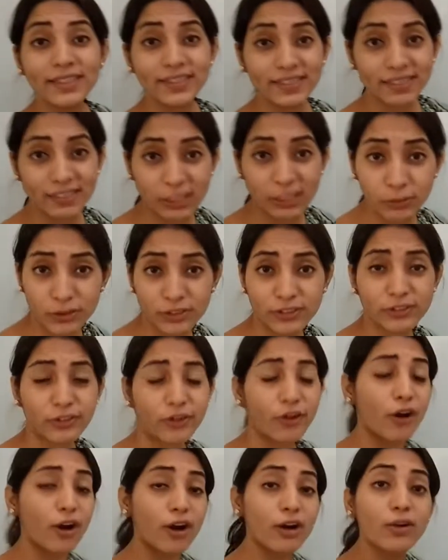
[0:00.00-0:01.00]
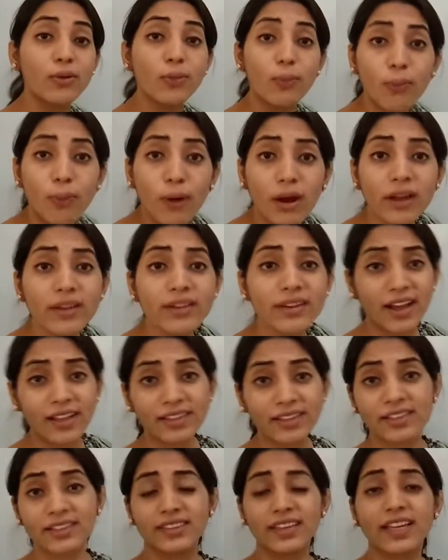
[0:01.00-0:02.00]
thing was wrong, what
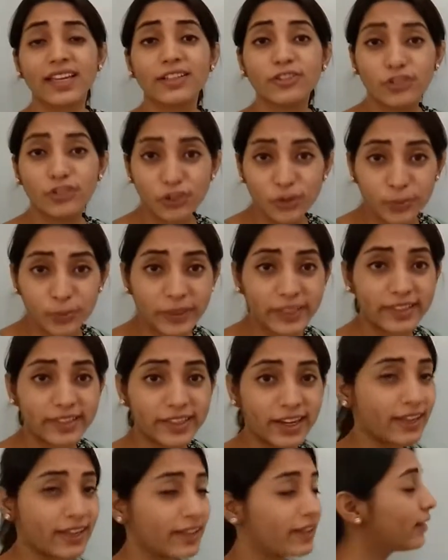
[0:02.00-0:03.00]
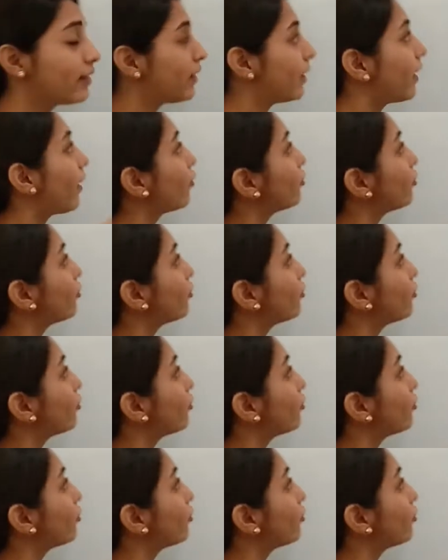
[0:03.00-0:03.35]
other thing should be done? Now